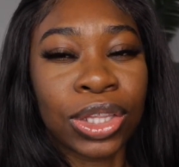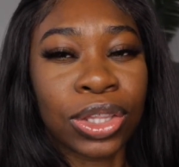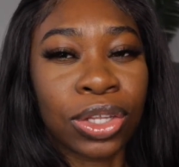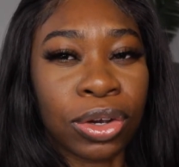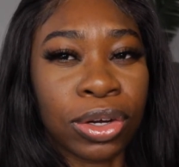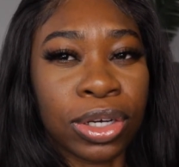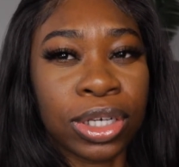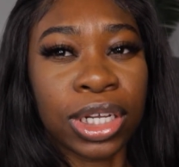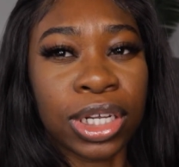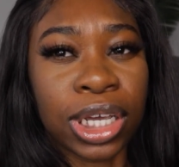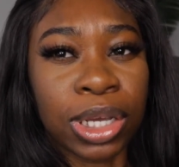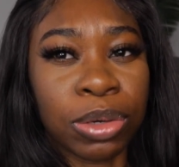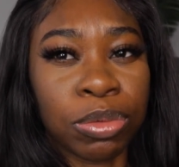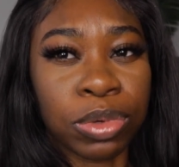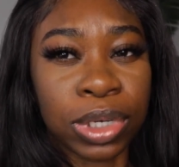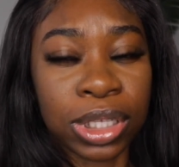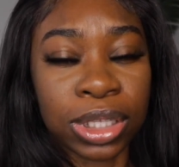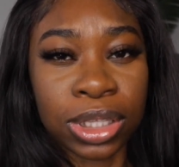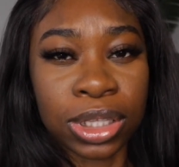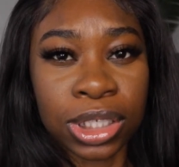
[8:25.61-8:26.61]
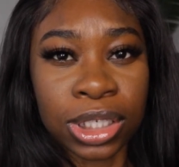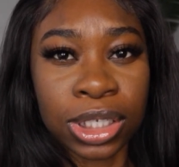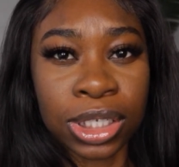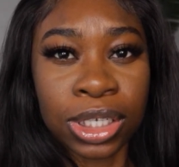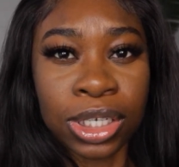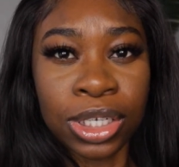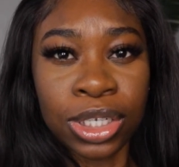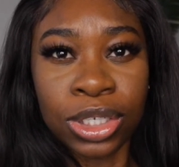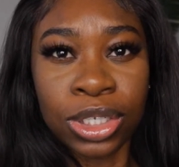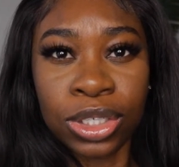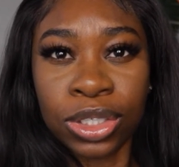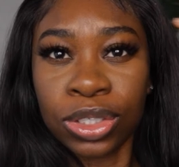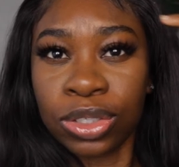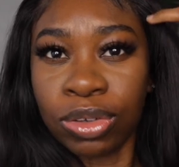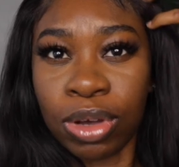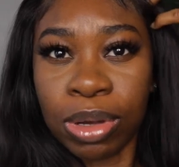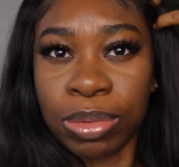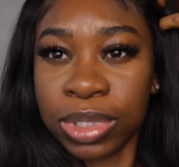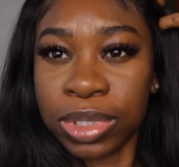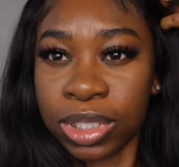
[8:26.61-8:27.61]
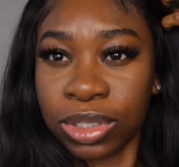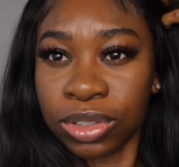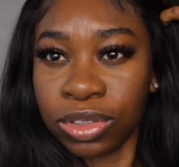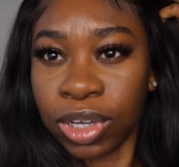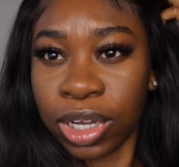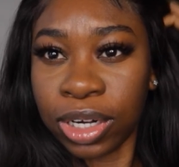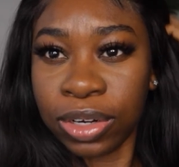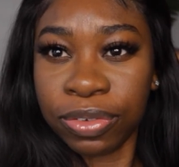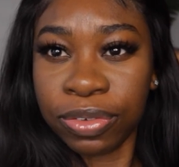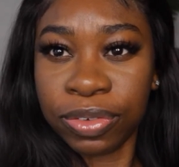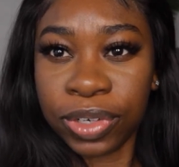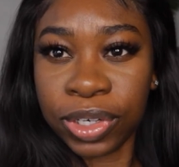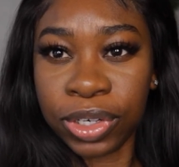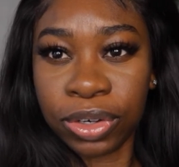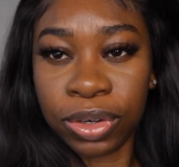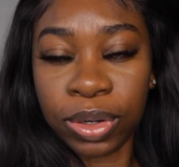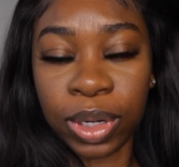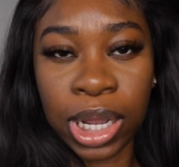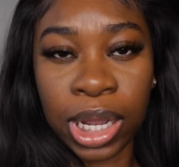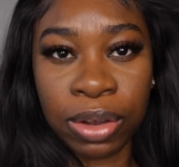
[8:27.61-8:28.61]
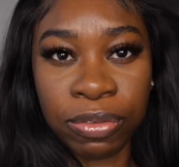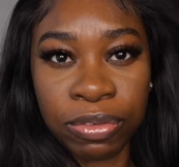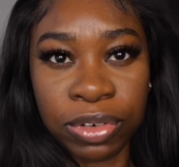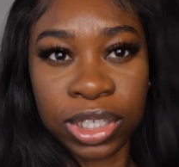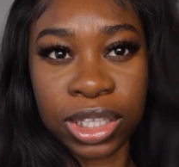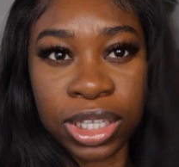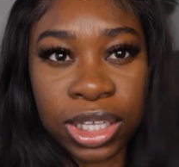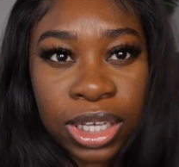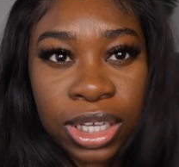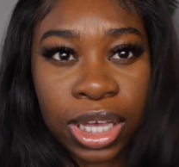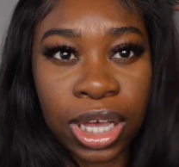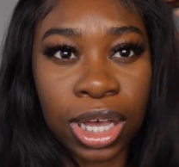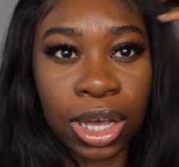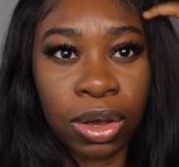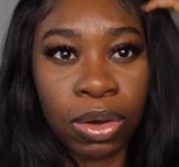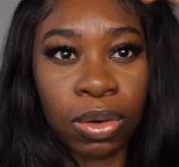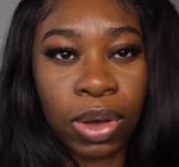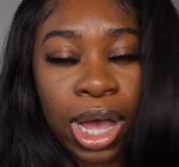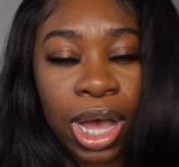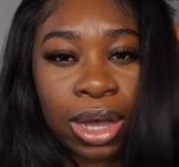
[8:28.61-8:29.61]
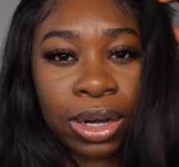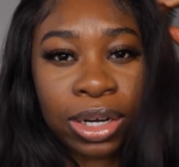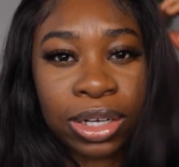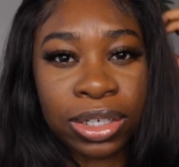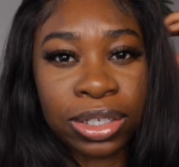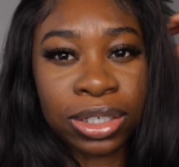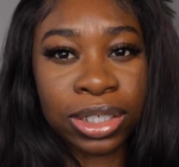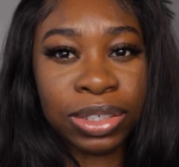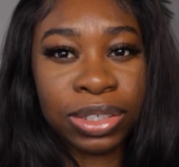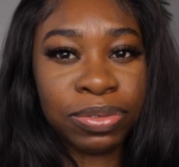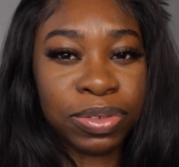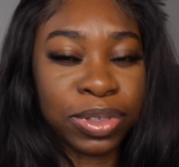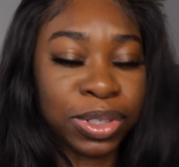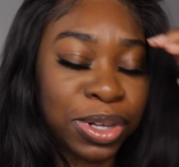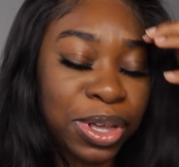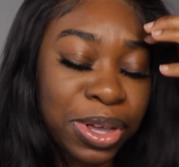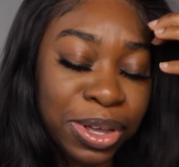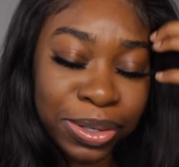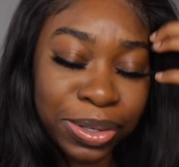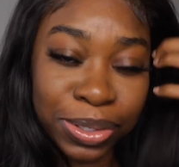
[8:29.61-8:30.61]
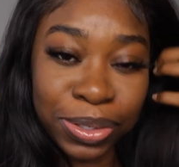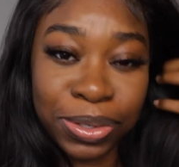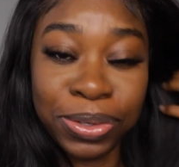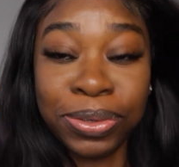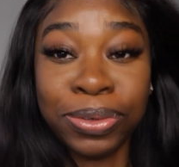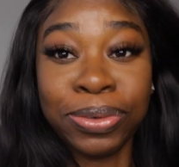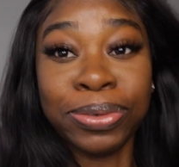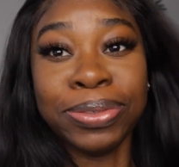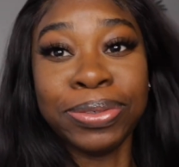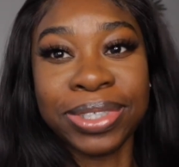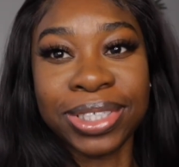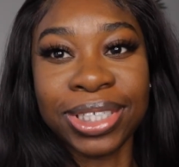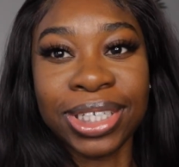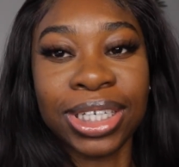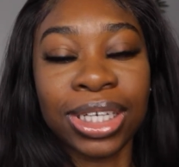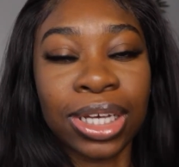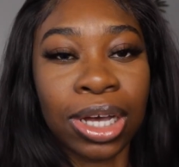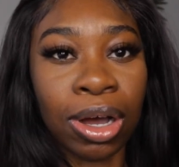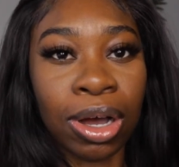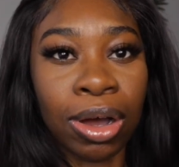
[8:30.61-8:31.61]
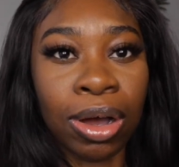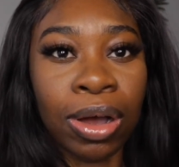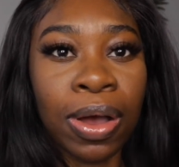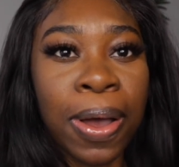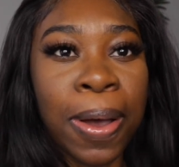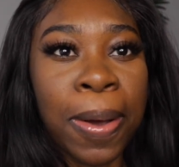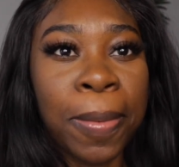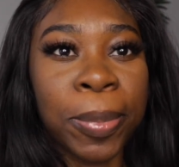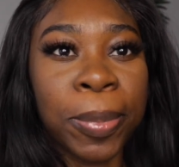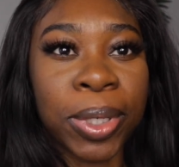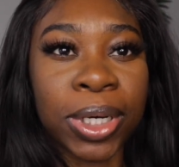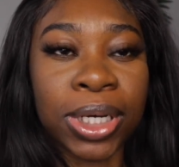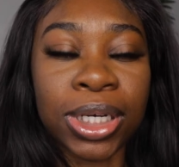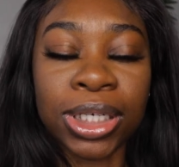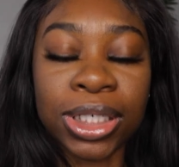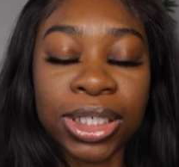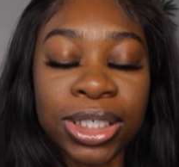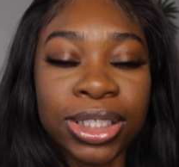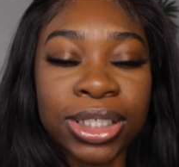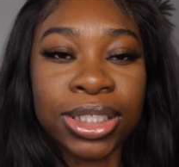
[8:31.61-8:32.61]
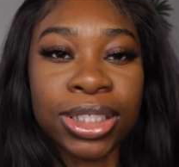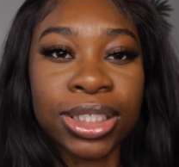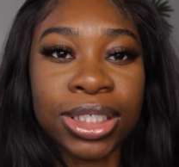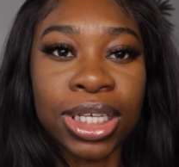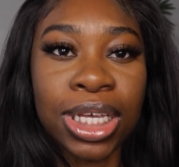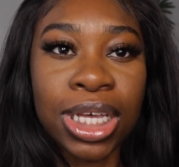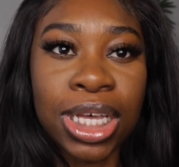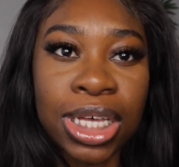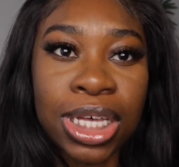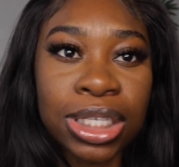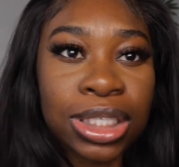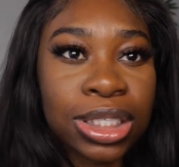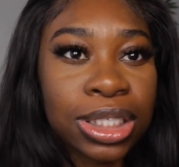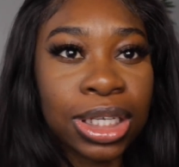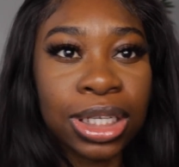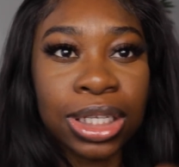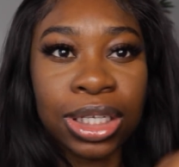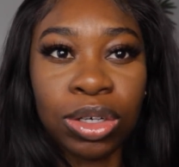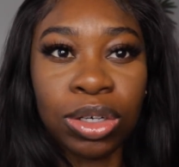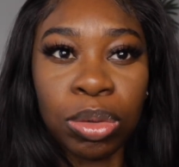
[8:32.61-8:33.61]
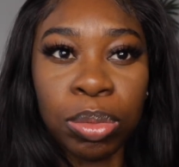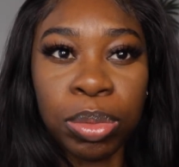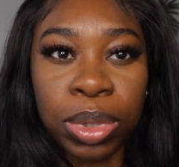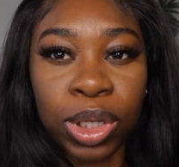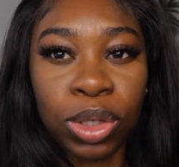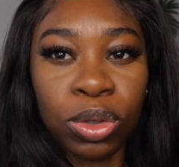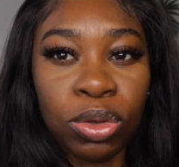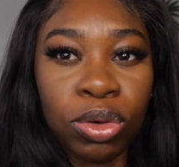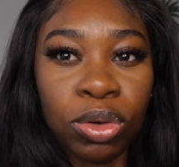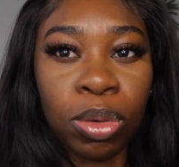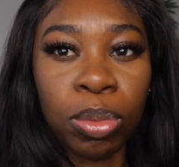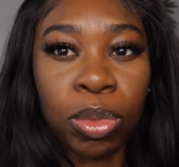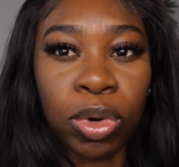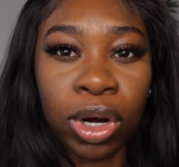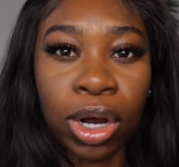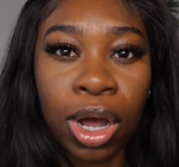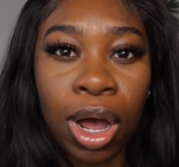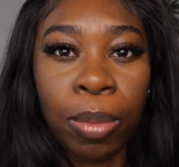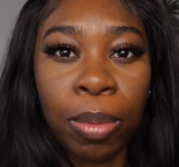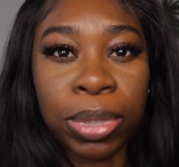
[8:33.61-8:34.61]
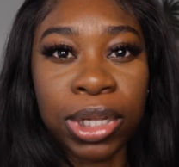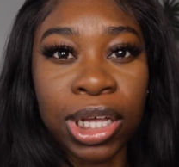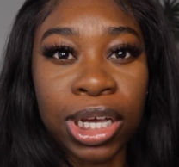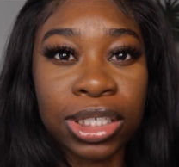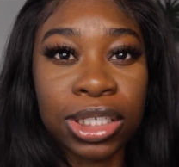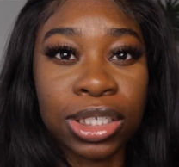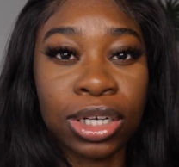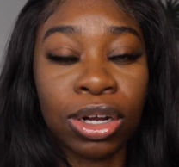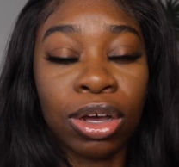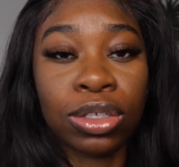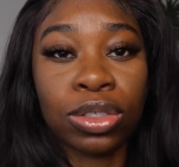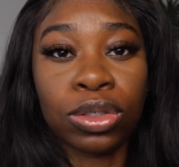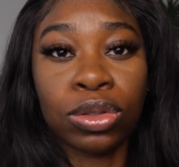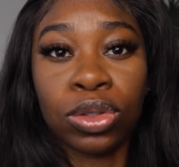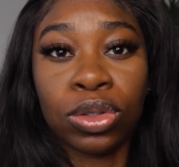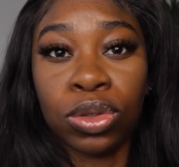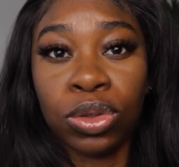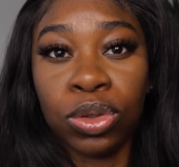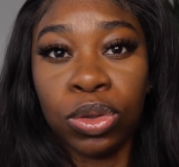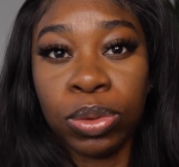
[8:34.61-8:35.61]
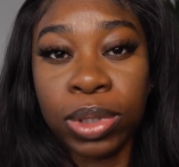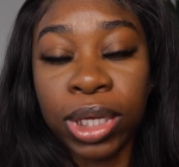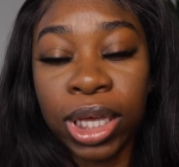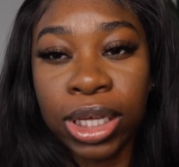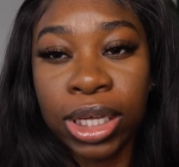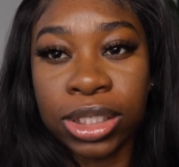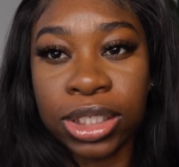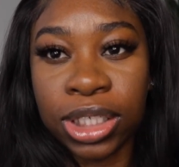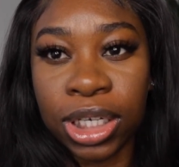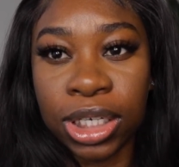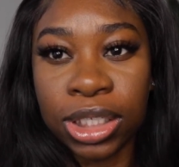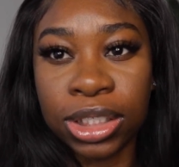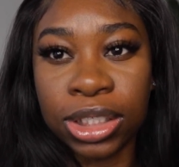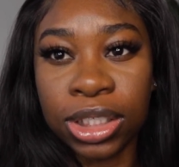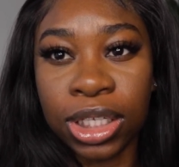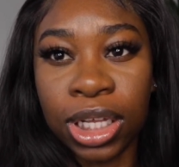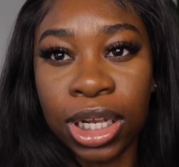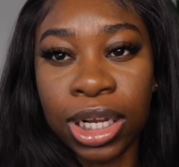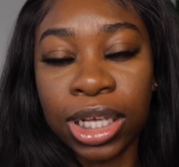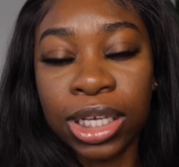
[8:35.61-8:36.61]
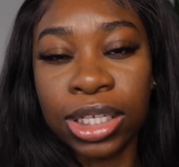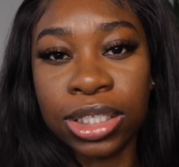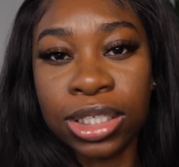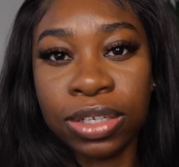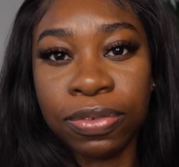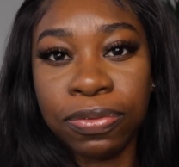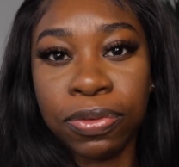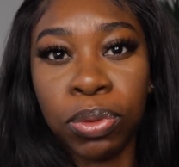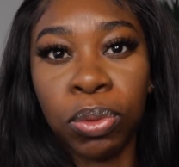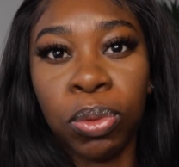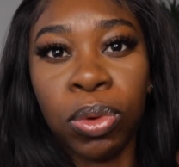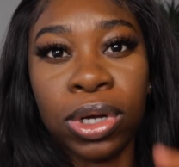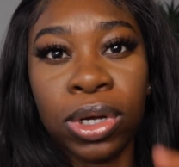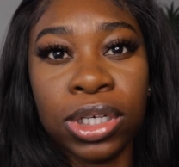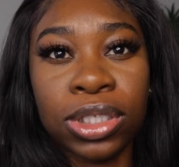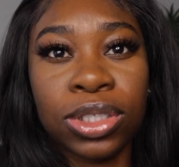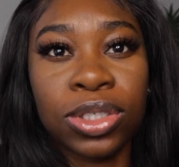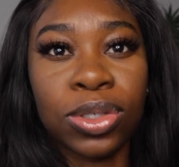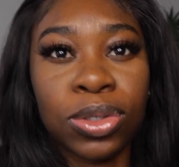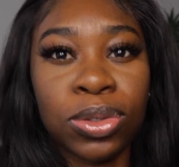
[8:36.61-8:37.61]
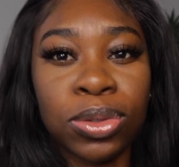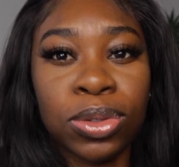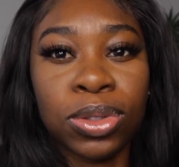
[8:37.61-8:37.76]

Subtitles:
third day with it, so I'm still trying to figure everything out, how to even use it, y'all, because it's a little bit, you know, more complex, and also too, you can change the lens if you wanted to.